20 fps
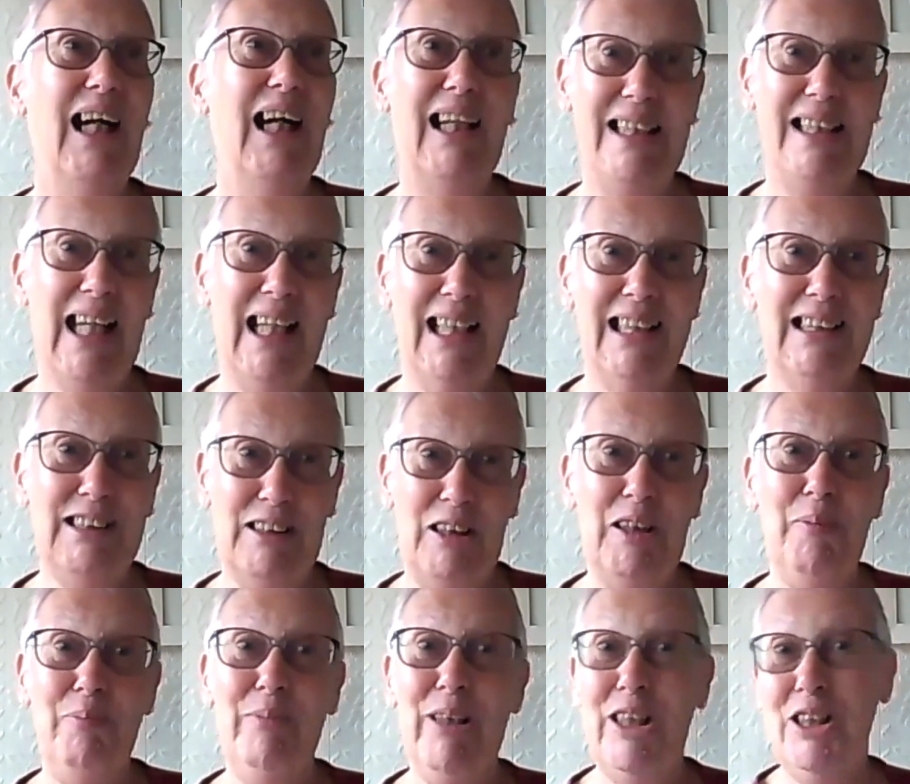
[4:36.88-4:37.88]
I had
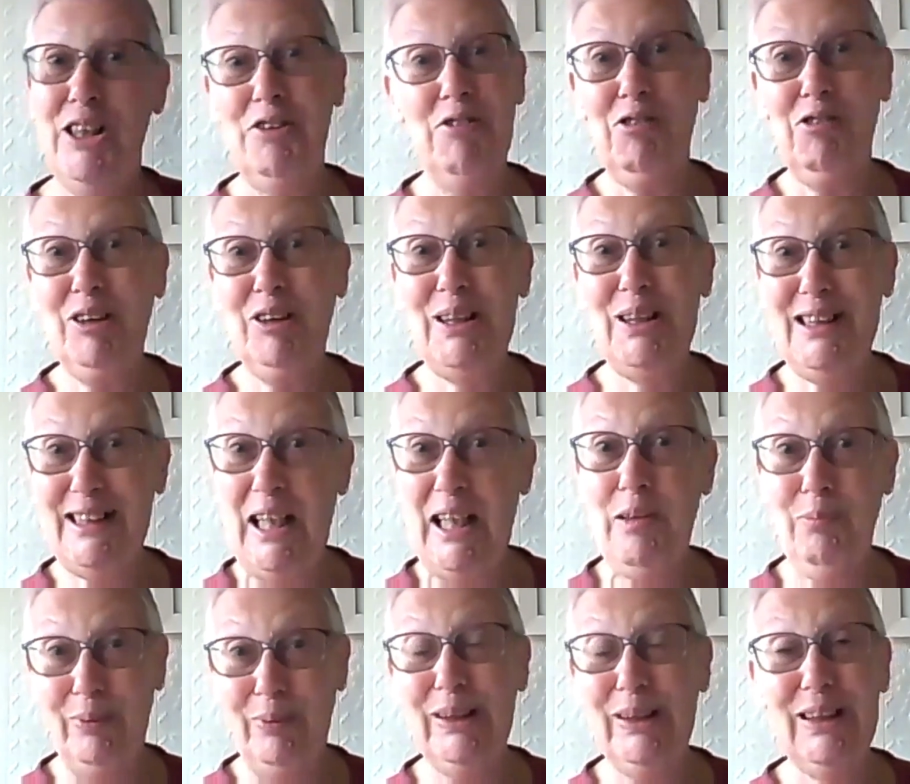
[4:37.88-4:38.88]
a measure of
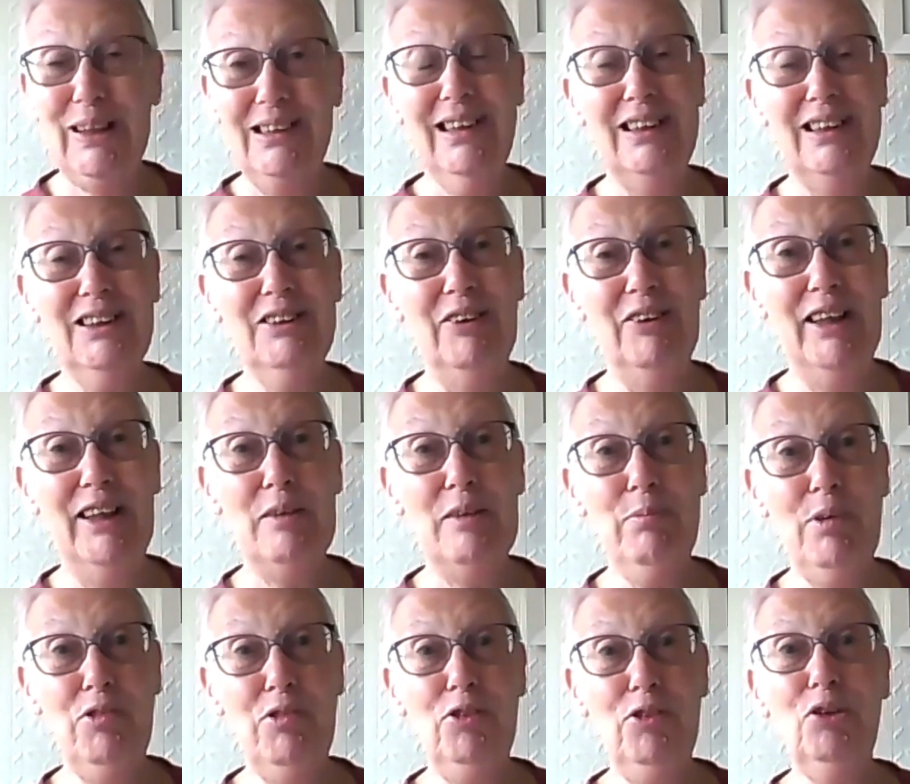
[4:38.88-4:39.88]
contentment that I've not had
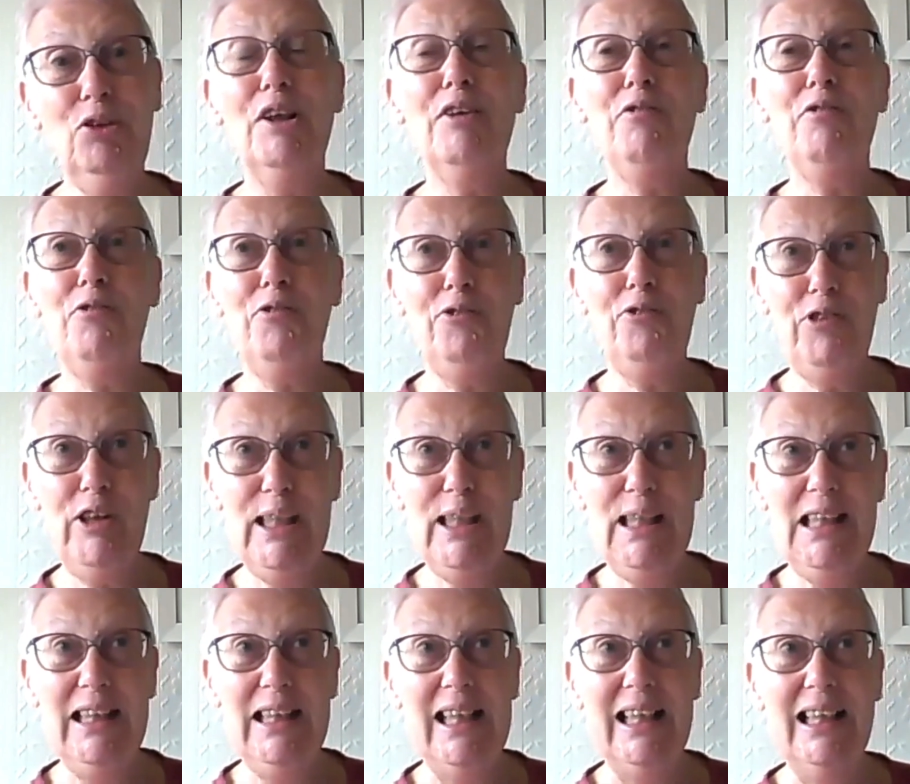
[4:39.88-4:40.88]
before, of
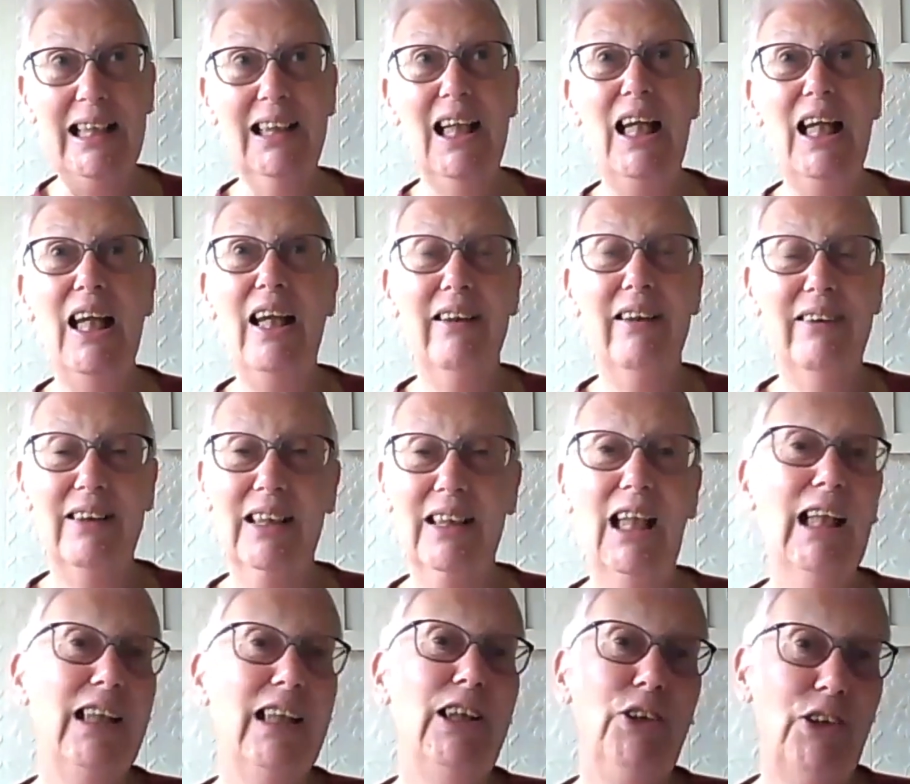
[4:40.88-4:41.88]
feeling that
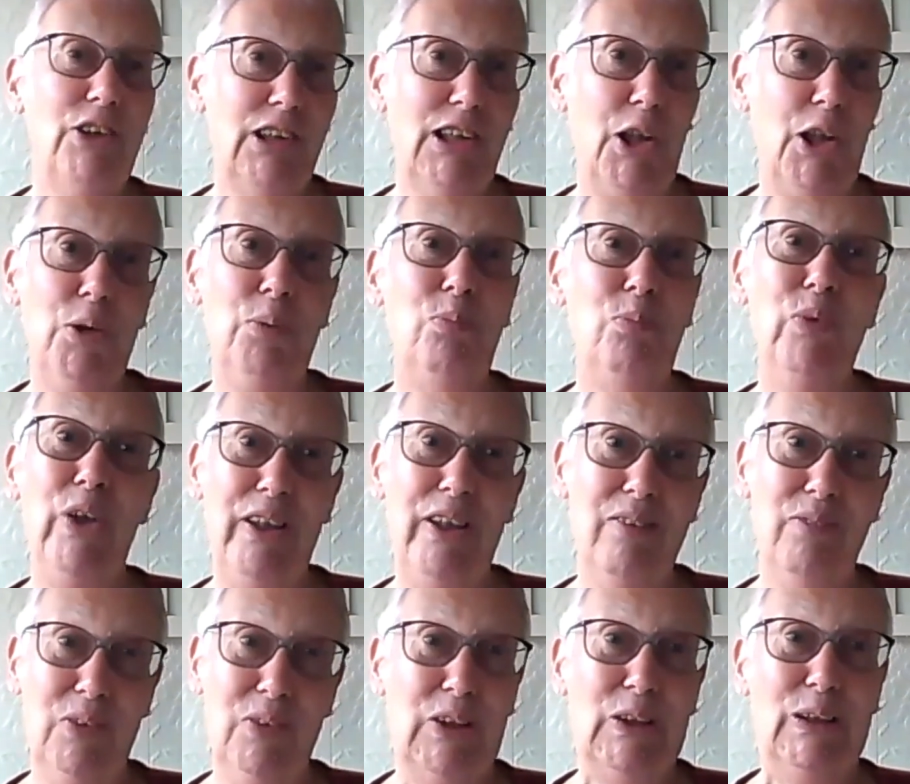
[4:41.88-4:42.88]
I could cope with
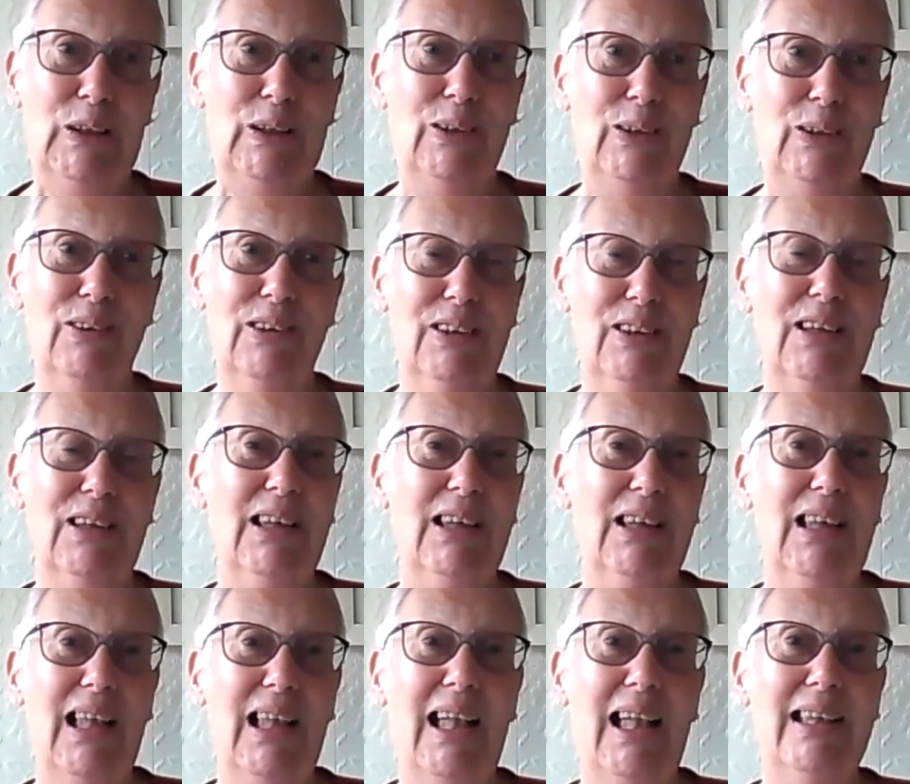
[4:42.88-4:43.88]
the world
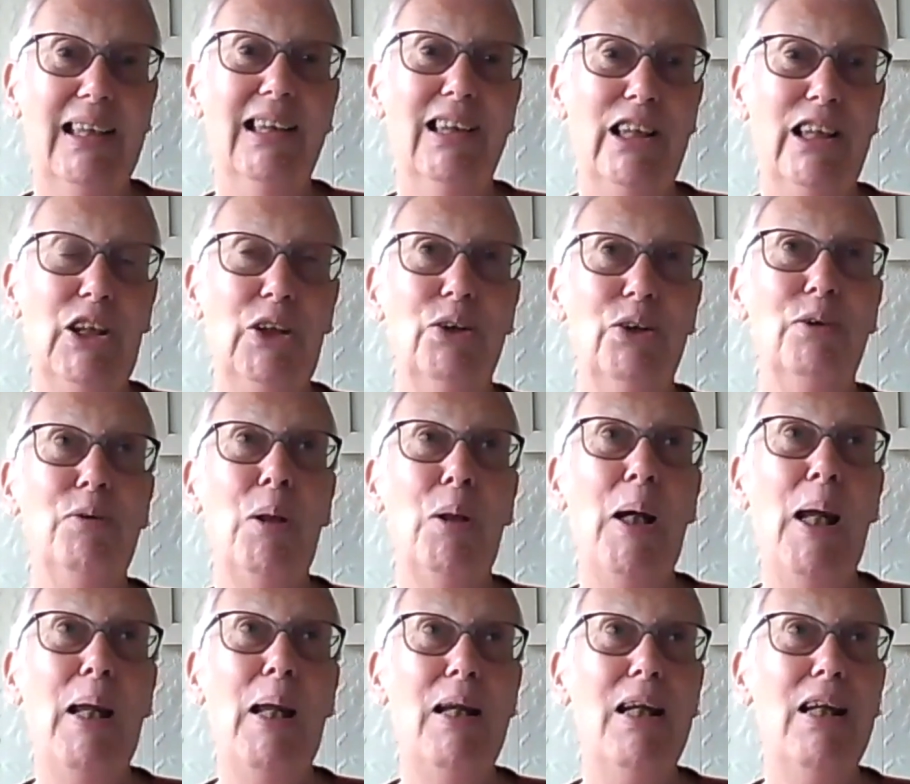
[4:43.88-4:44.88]
and I could
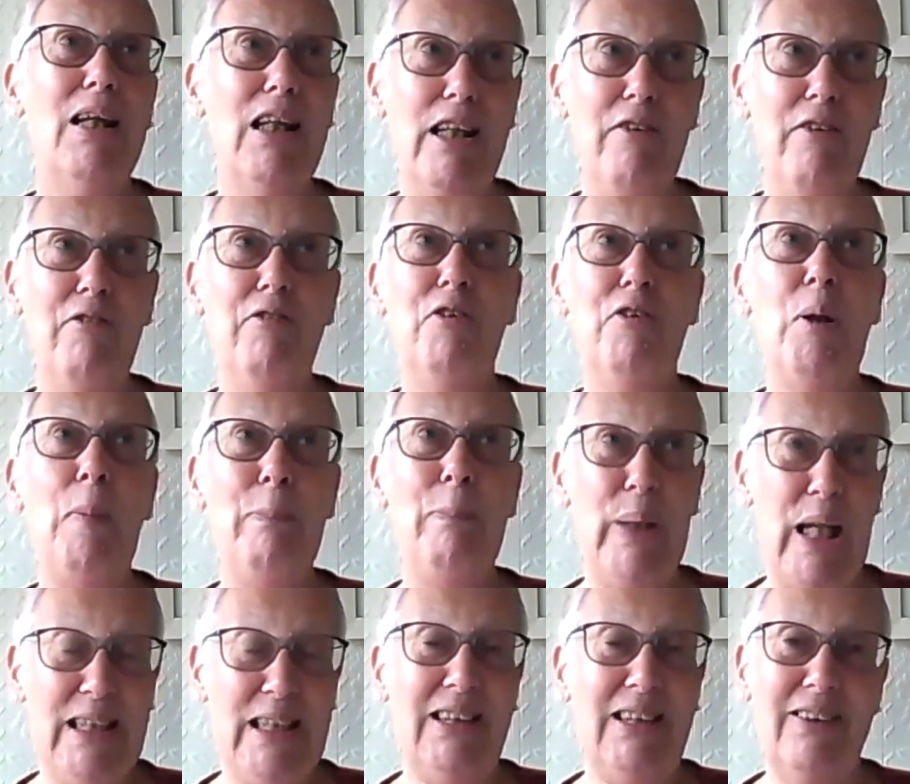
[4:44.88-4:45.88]
live
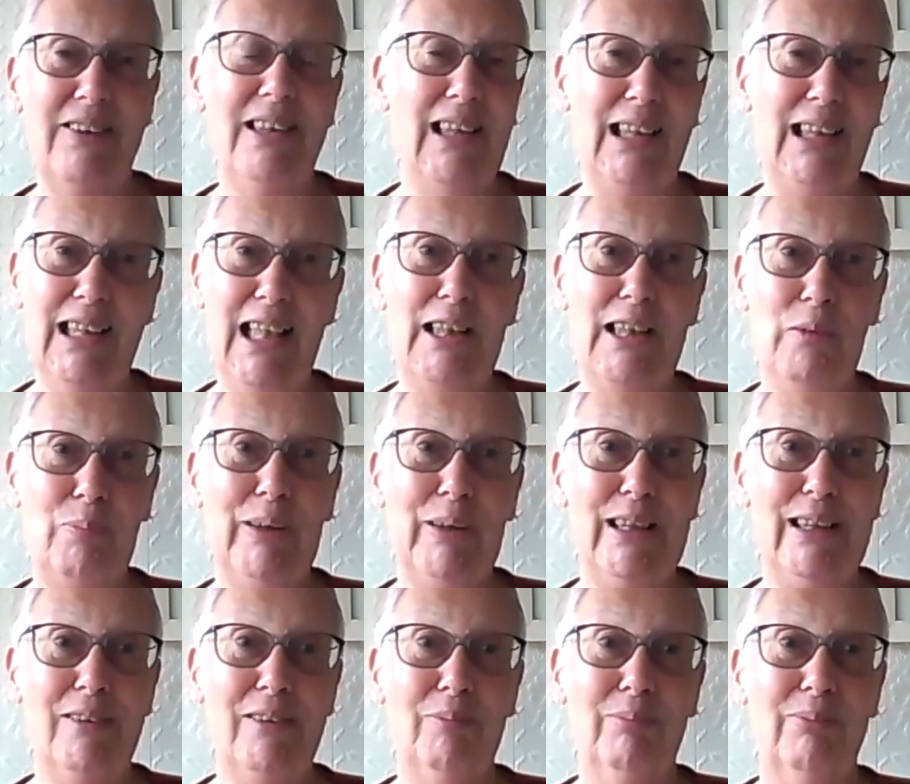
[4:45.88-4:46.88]
better than I had
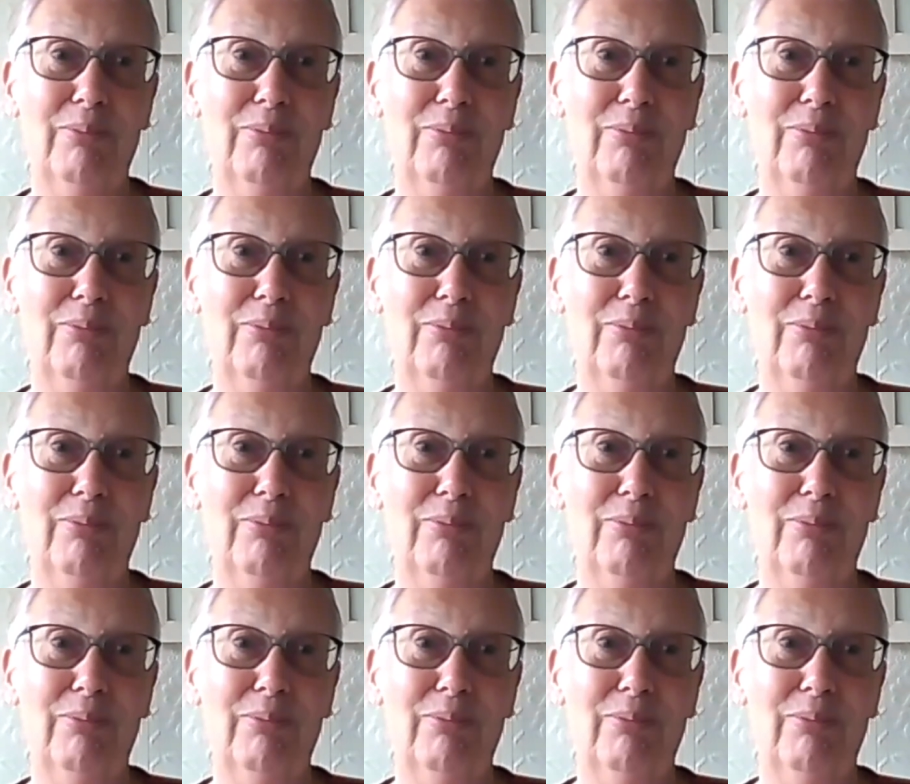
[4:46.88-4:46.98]
been.